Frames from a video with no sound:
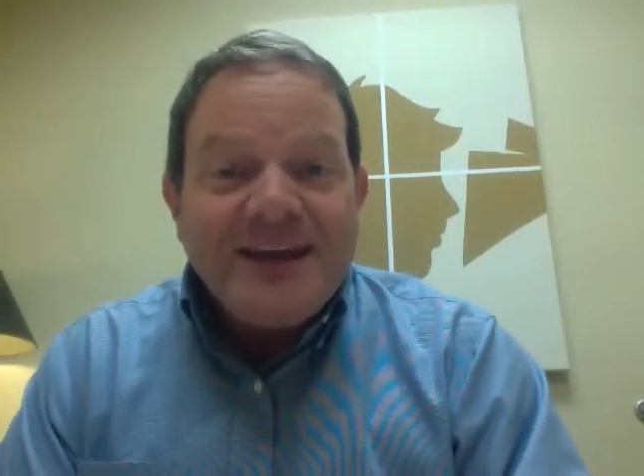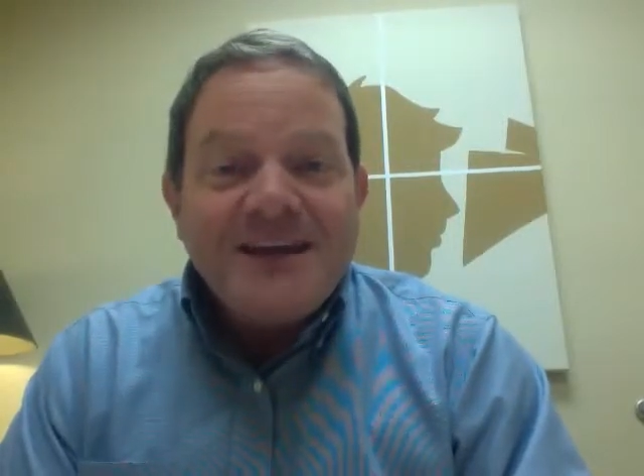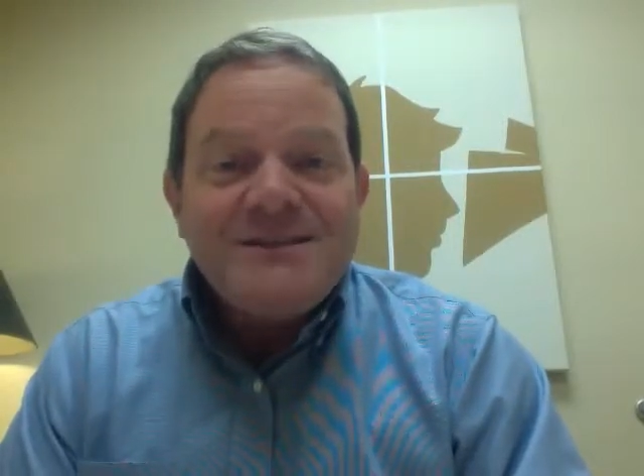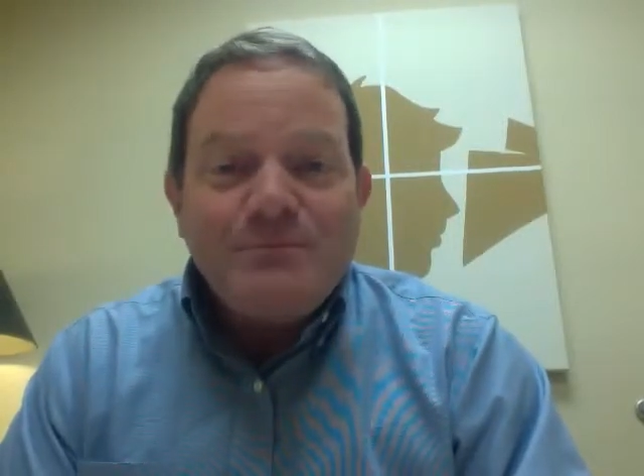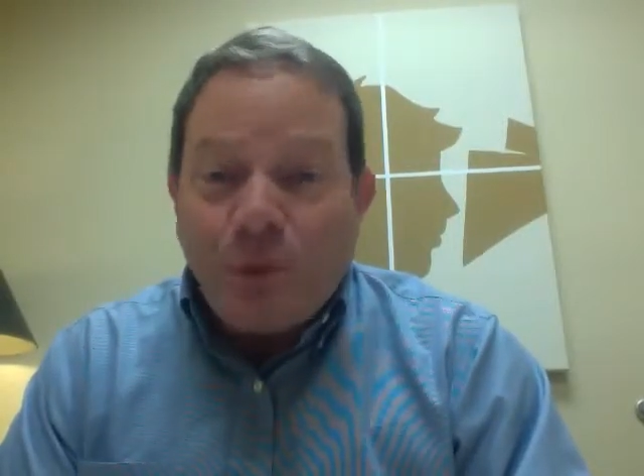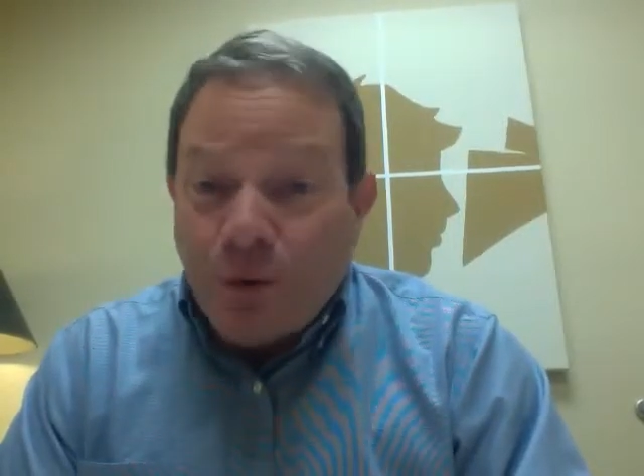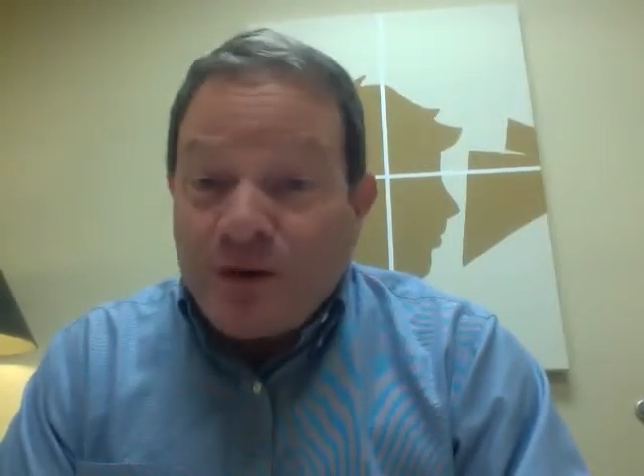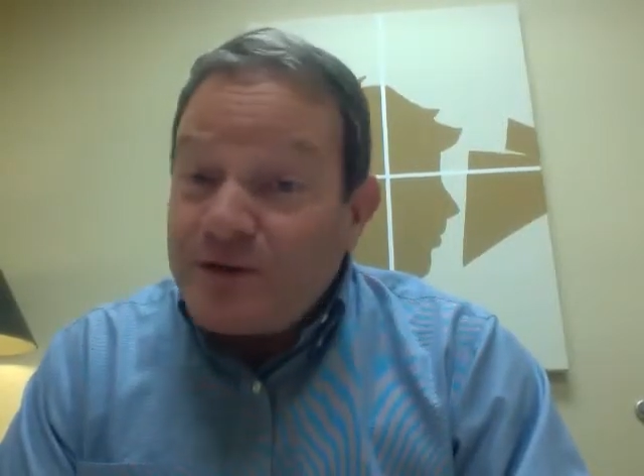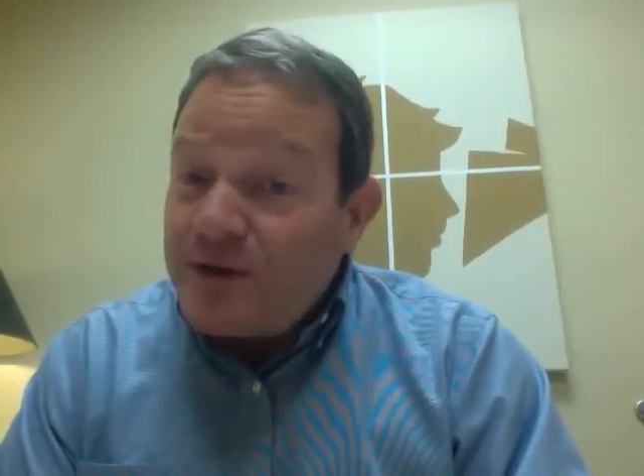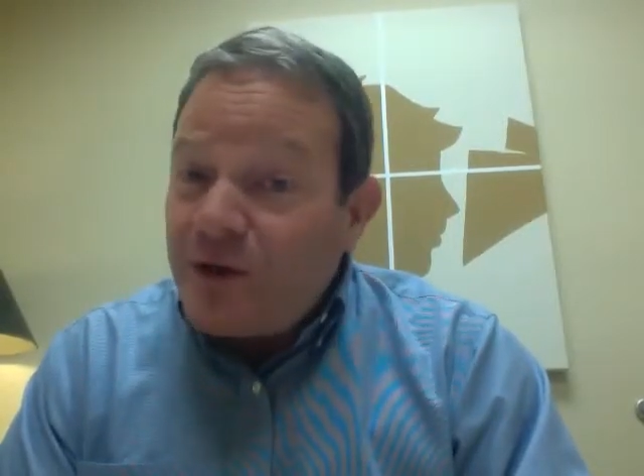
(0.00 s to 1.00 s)
It's
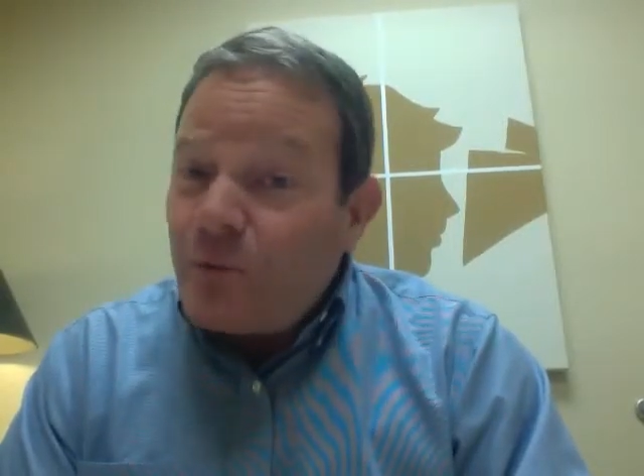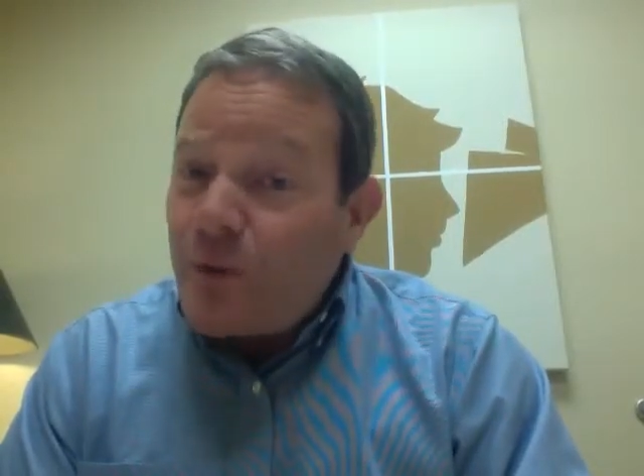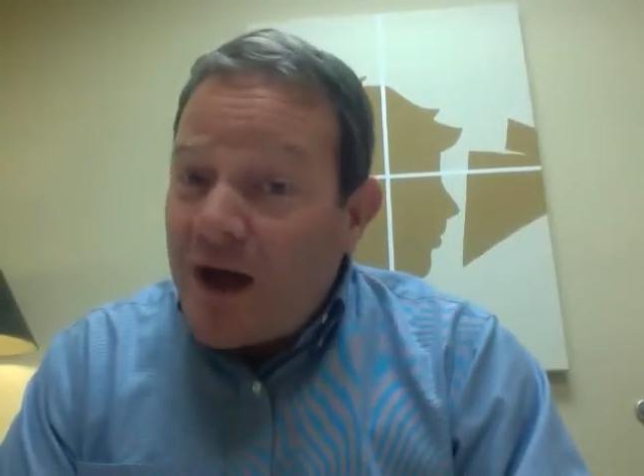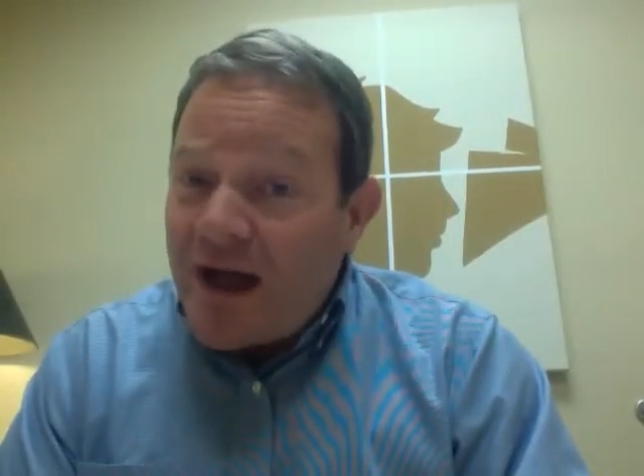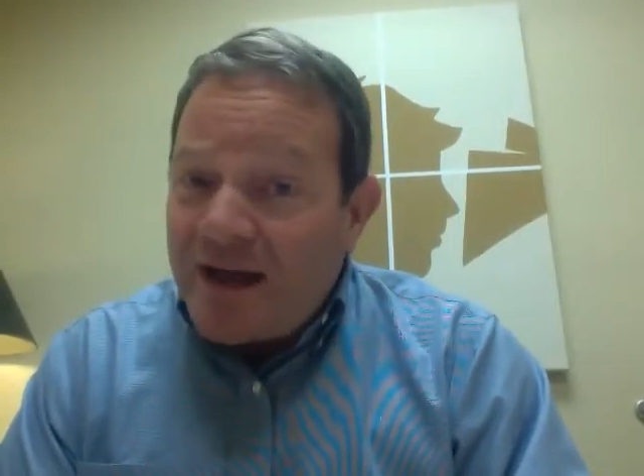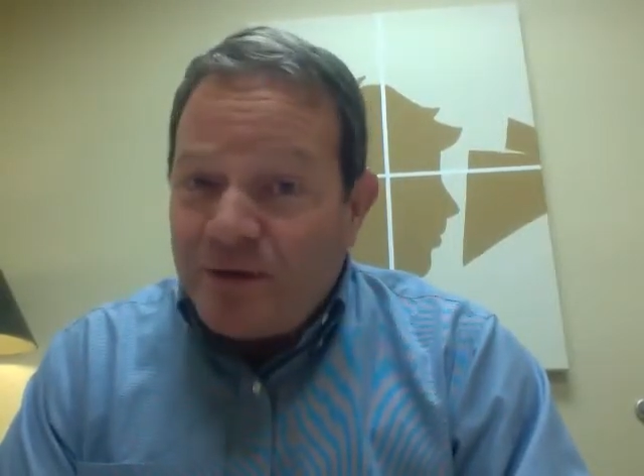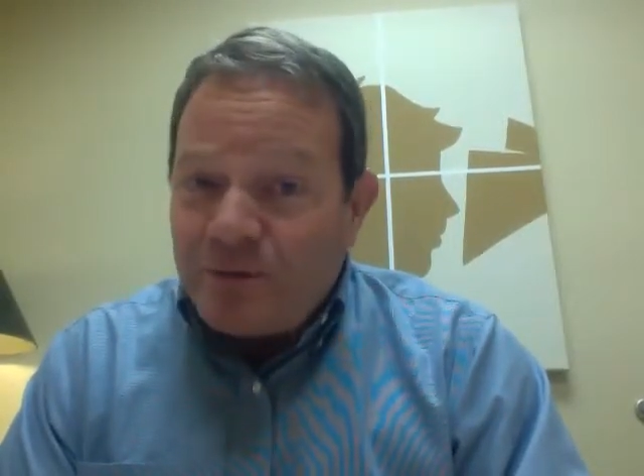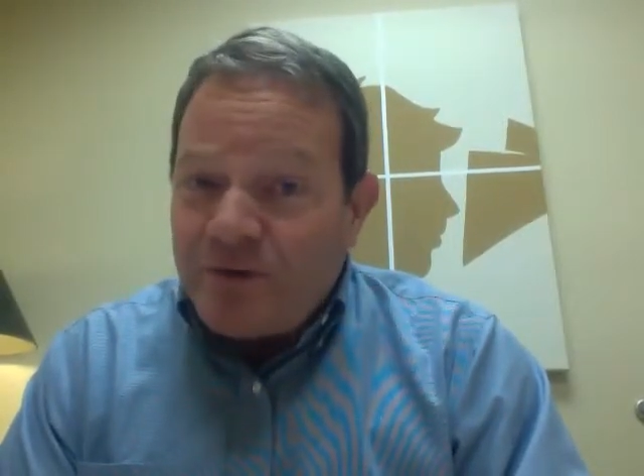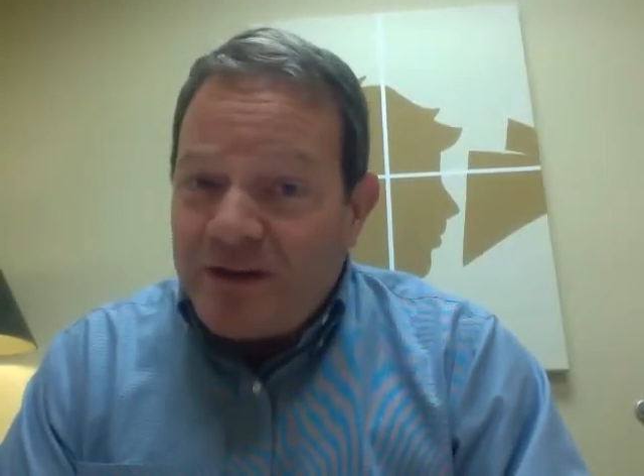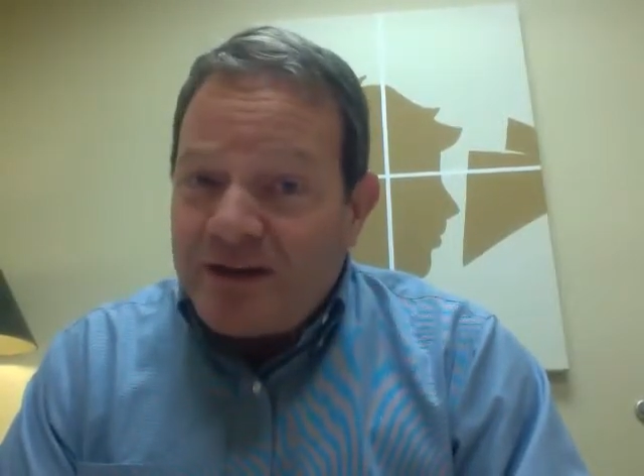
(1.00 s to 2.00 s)
important to know
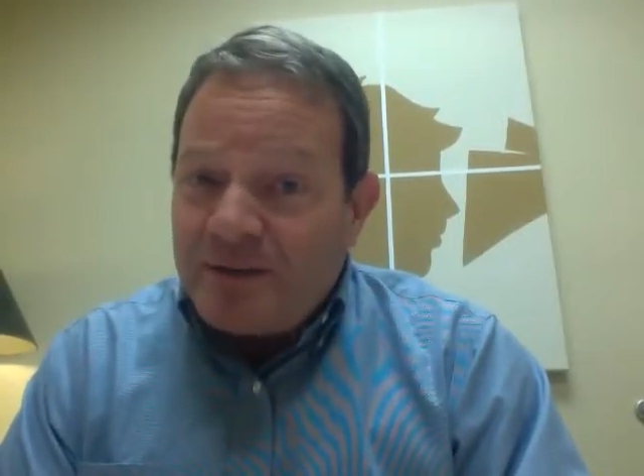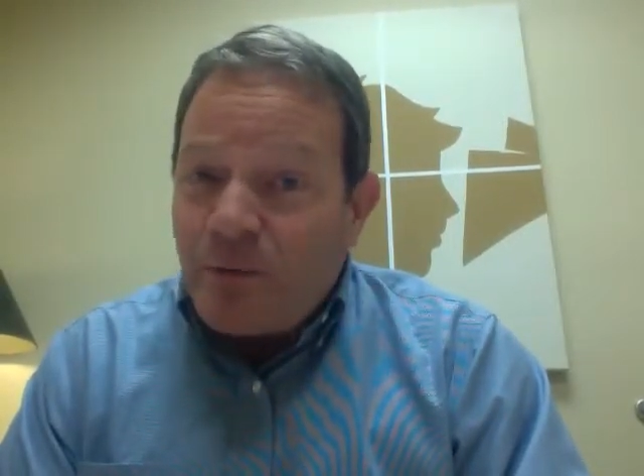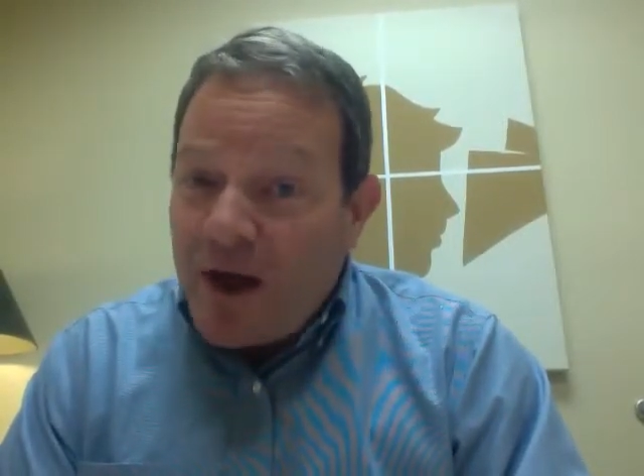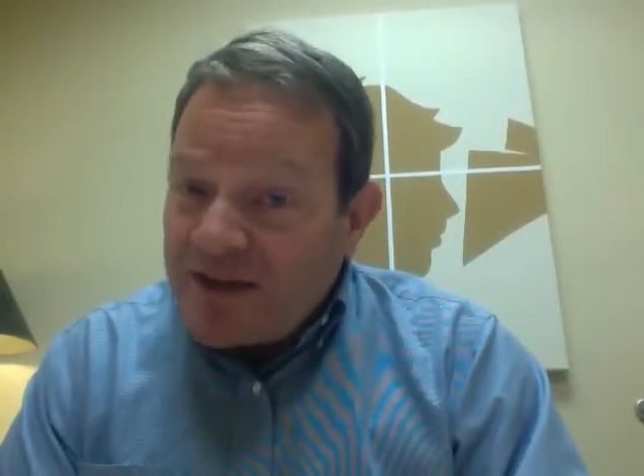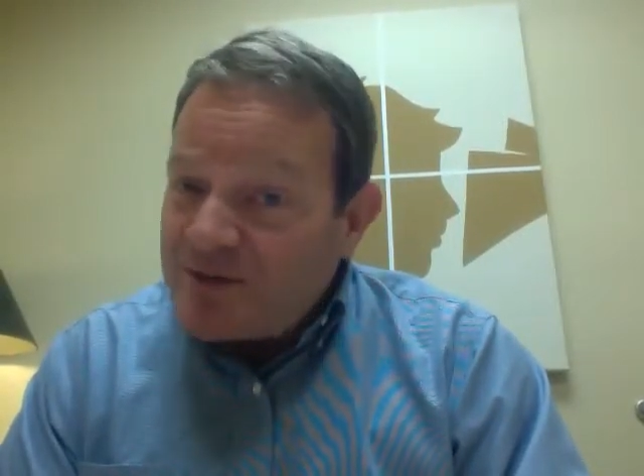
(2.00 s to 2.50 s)
why